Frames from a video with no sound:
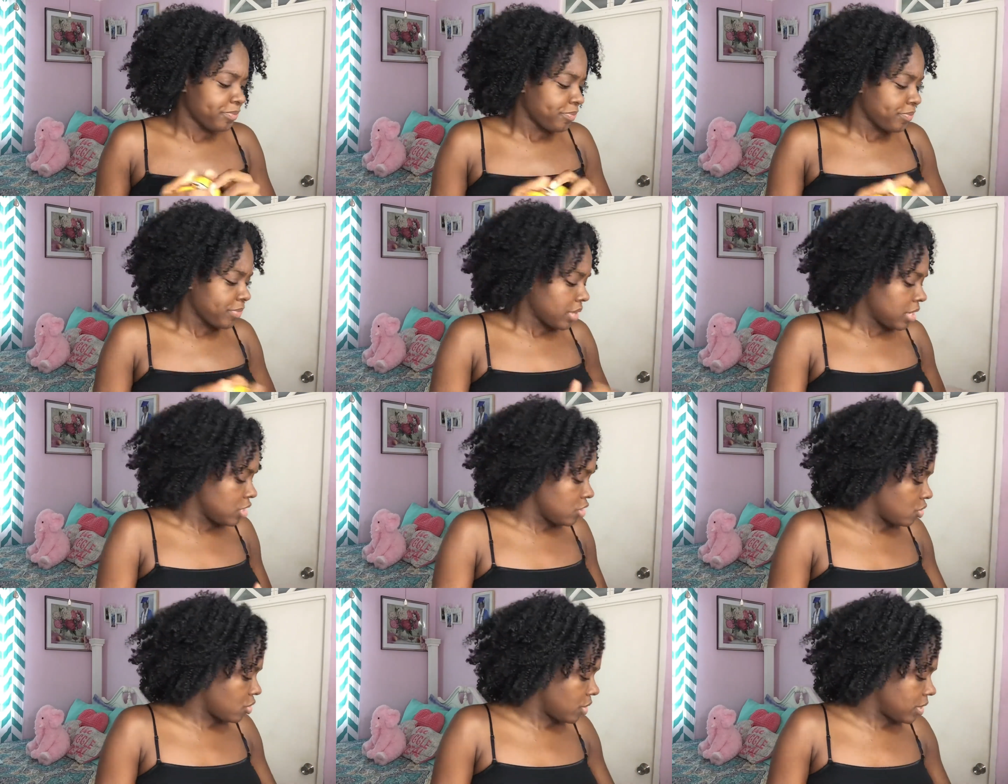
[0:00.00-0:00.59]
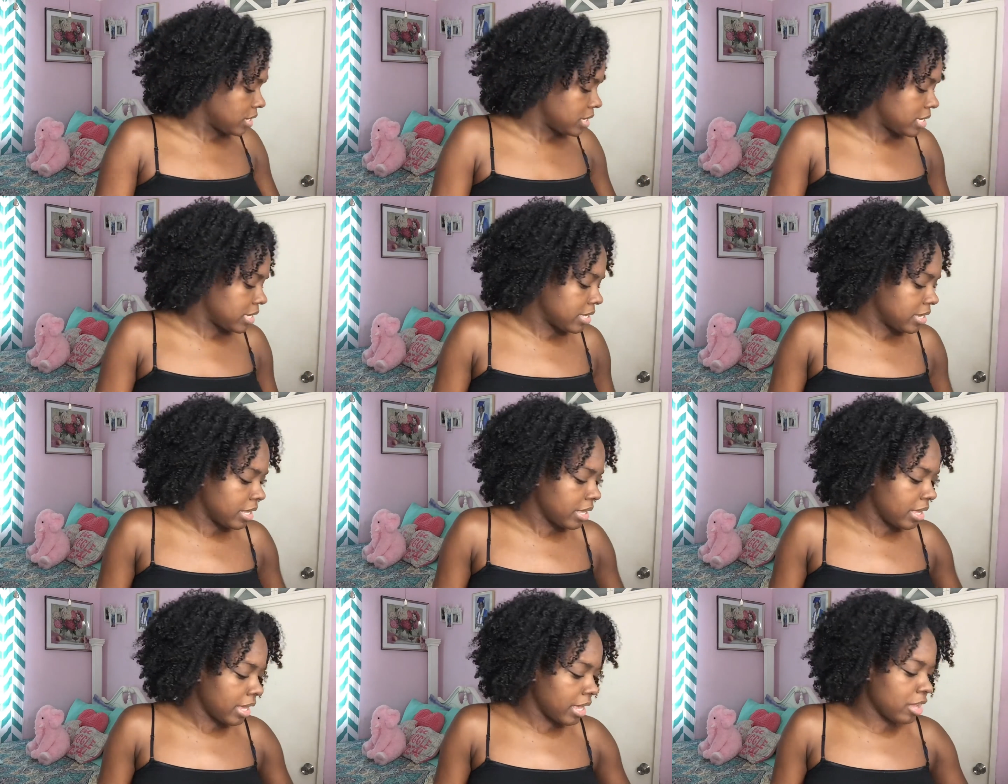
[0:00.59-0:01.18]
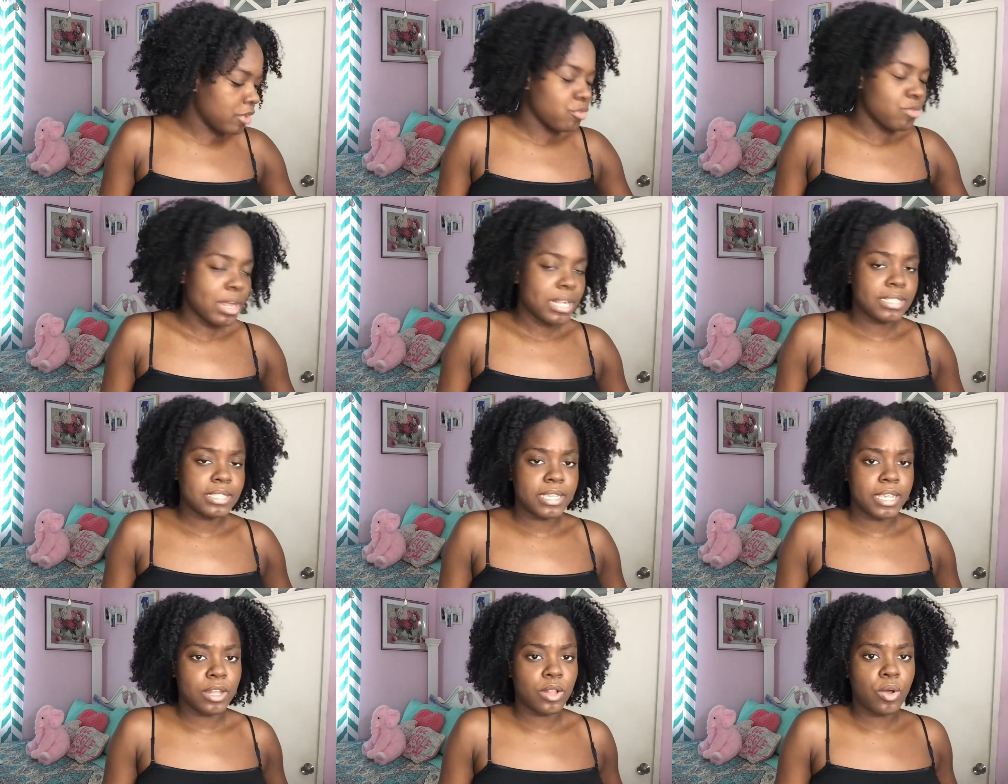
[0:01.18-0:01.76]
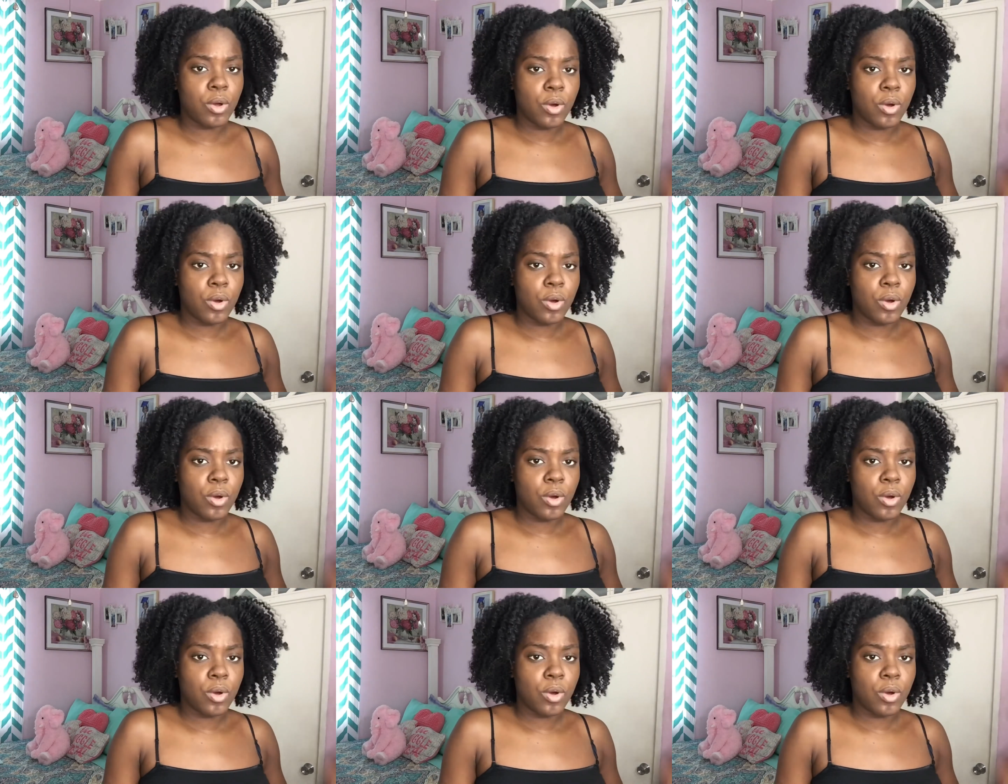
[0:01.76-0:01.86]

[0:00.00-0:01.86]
You're going to need a rat tail